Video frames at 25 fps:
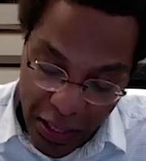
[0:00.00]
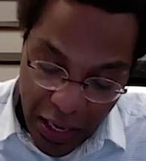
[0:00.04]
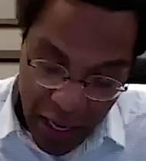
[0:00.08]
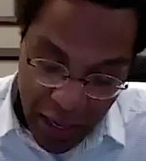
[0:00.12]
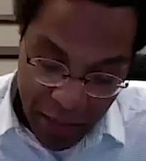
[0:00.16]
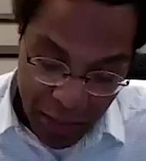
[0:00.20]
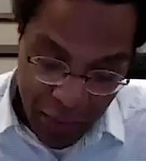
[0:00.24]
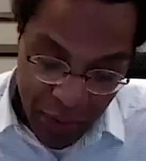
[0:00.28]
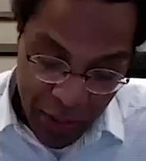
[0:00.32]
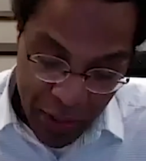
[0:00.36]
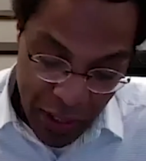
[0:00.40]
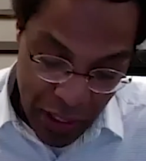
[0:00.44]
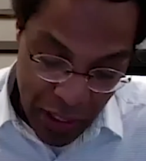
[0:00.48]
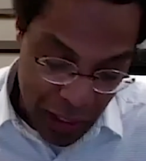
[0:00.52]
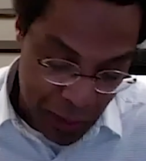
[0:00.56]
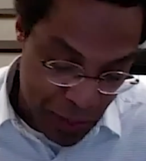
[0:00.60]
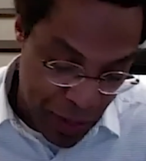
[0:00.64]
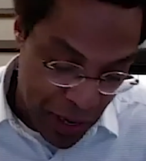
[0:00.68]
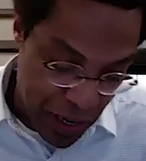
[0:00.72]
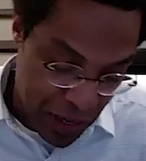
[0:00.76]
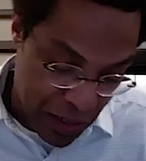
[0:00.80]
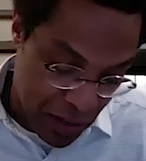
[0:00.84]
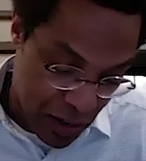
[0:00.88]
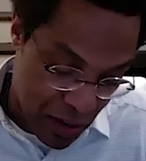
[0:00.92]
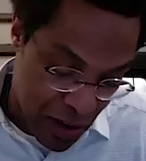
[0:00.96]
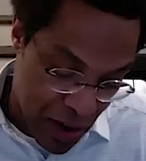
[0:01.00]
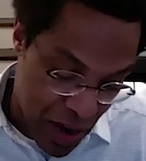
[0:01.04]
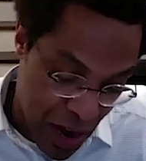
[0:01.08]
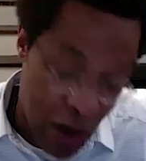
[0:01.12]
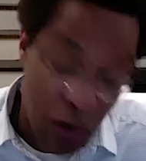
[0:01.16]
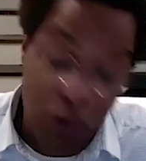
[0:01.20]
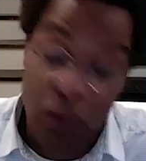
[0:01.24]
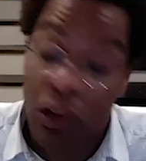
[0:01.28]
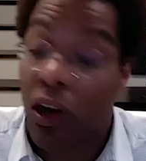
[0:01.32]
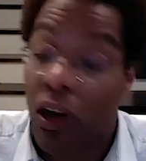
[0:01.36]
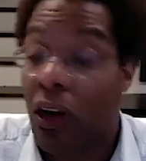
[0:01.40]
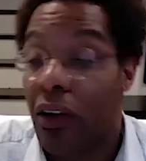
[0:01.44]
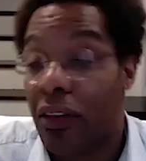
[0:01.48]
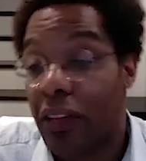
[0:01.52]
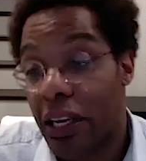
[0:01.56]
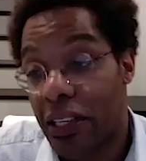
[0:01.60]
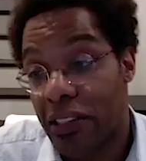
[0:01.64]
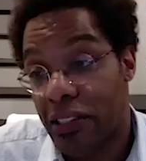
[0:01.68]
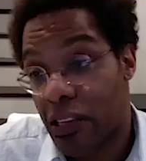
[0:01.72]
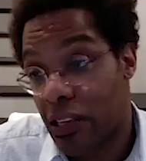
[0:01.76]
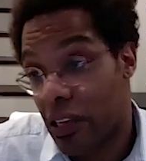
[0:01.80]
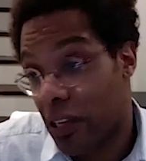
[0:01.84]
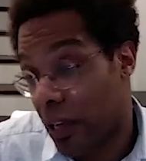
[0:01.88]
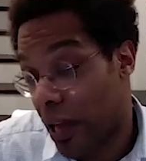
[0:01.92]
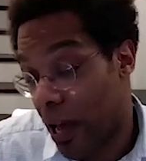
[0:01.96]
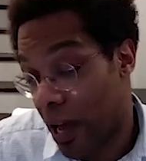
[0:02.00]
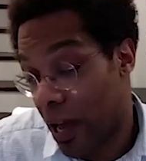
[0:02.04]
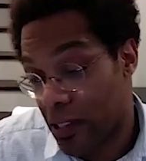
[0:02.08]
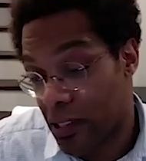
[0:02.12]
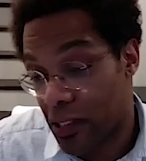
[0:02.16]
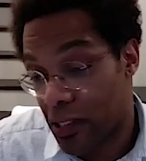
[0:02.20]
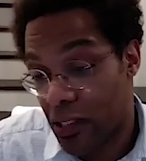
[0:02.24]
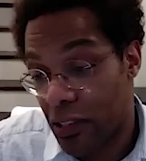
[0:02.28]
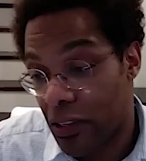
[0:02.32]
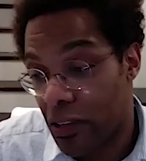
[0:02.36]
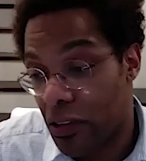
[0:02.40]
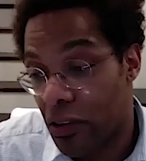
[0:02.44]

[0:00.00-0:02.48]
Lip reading: I'm suspect on how long that's going to last.